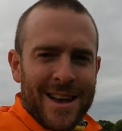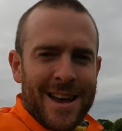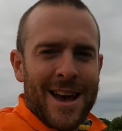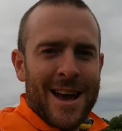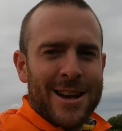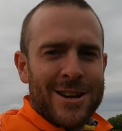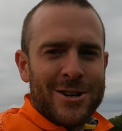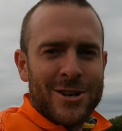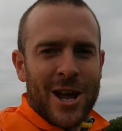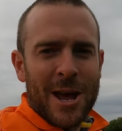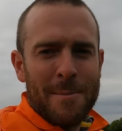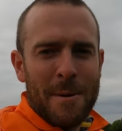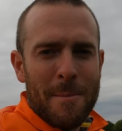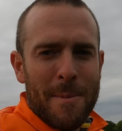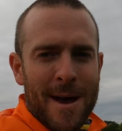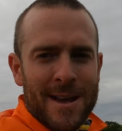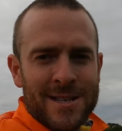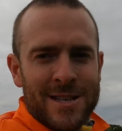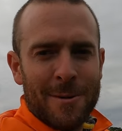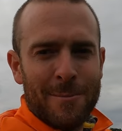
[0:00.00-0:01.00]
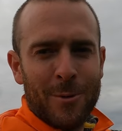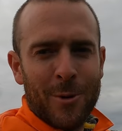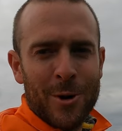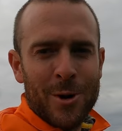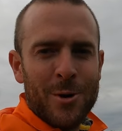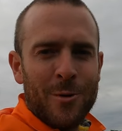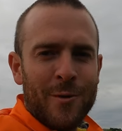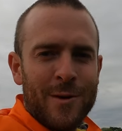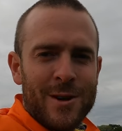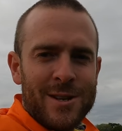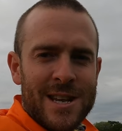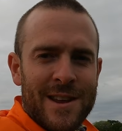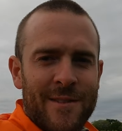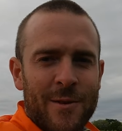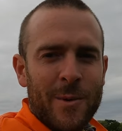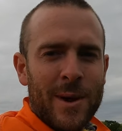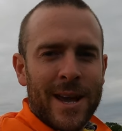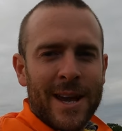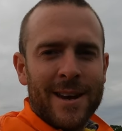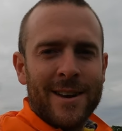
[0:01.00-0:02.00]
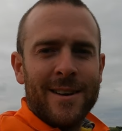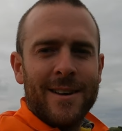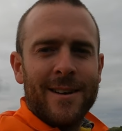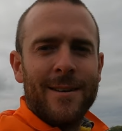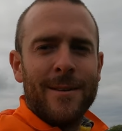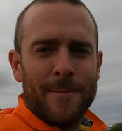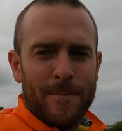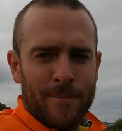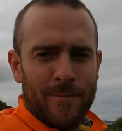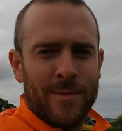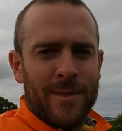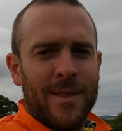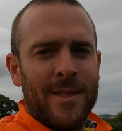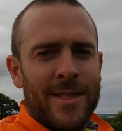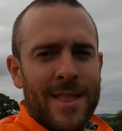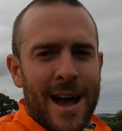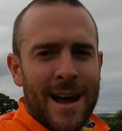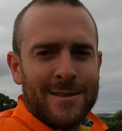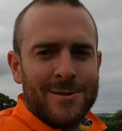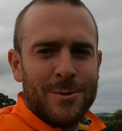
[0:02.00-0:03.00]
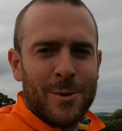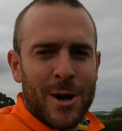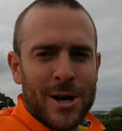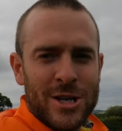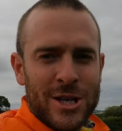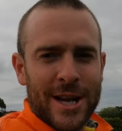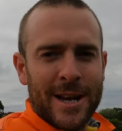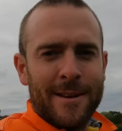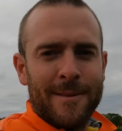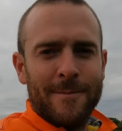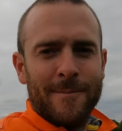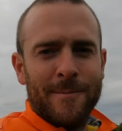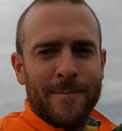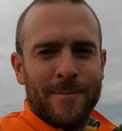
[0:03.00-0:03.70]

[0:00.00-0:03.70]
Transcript: I try my best to upload new videos every week. Thanks for watching.